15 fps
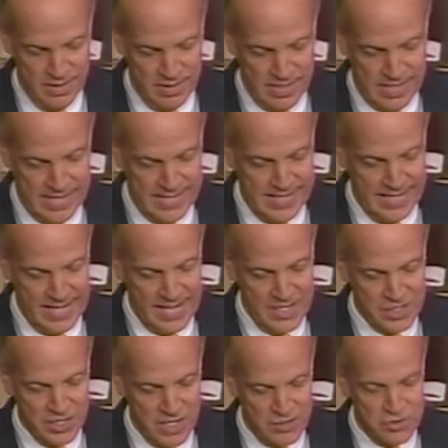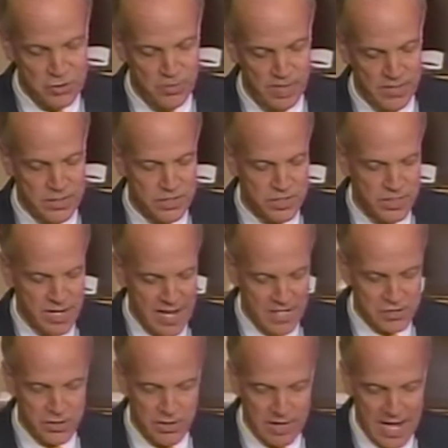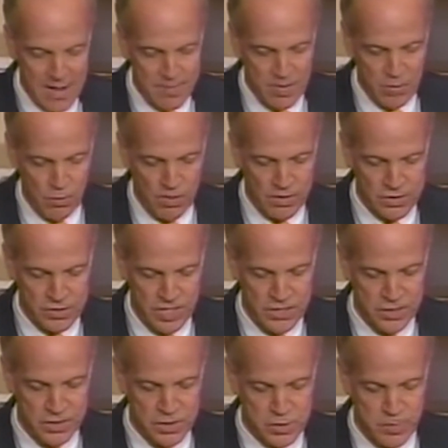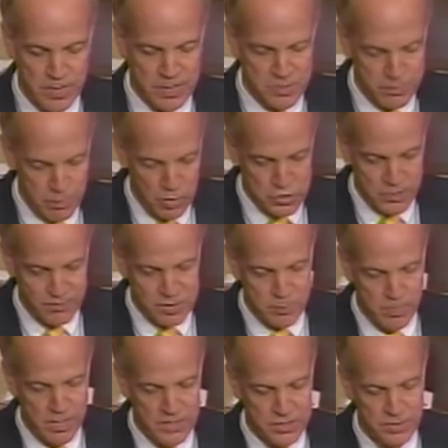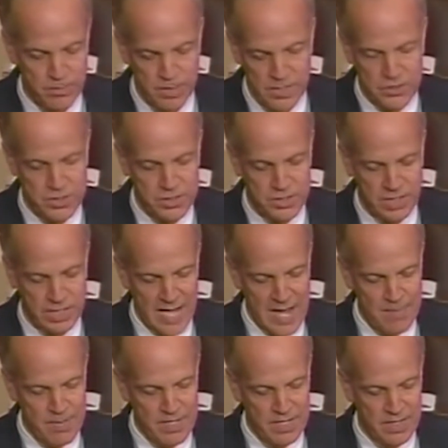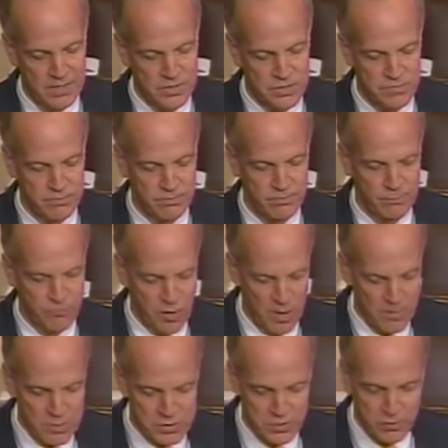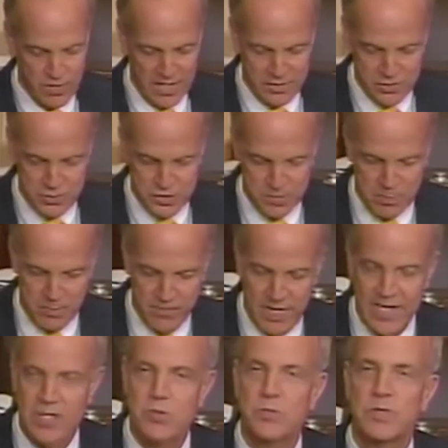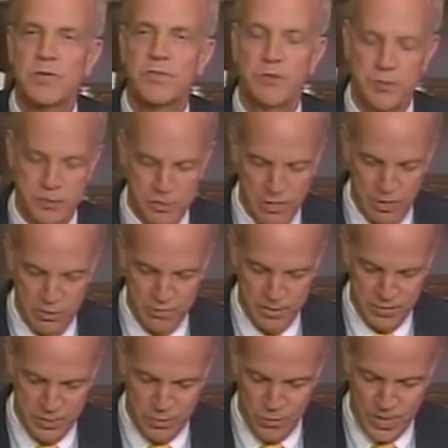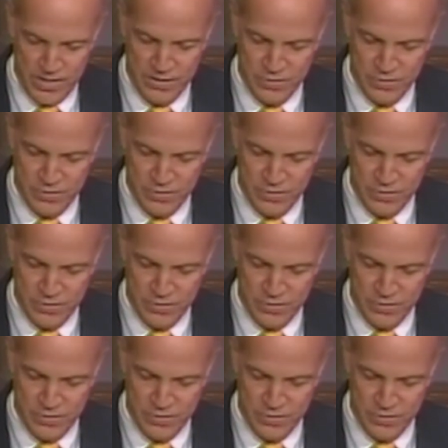HSUS is a national lobbying organization that spends most of its budget to lobby against farmers and ranchers that provide us with the food and clothing that we